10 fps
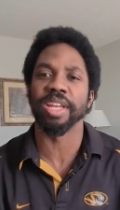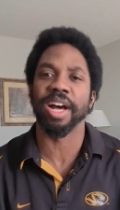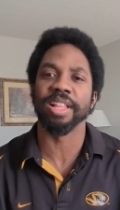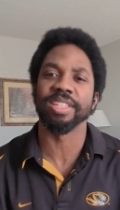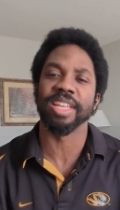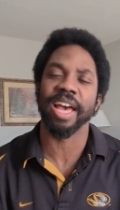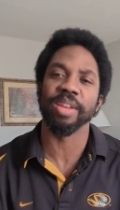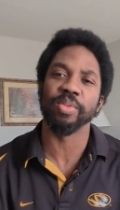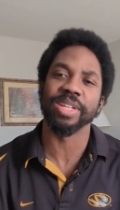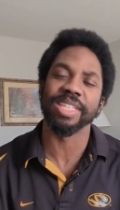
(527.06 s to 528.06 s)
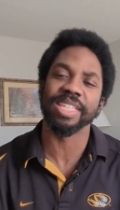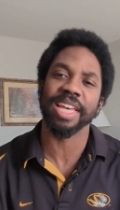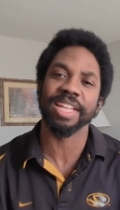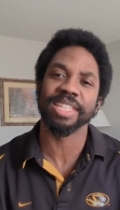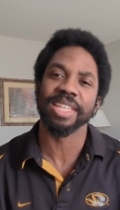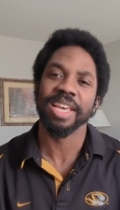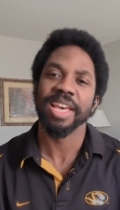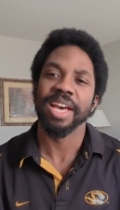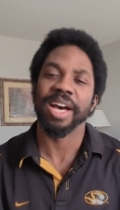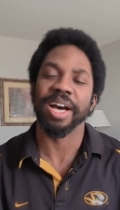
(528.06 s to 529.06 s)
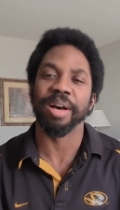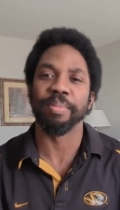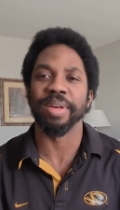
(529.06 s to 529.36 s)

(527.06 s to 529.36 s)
dollars and ninety-one cents. Uh,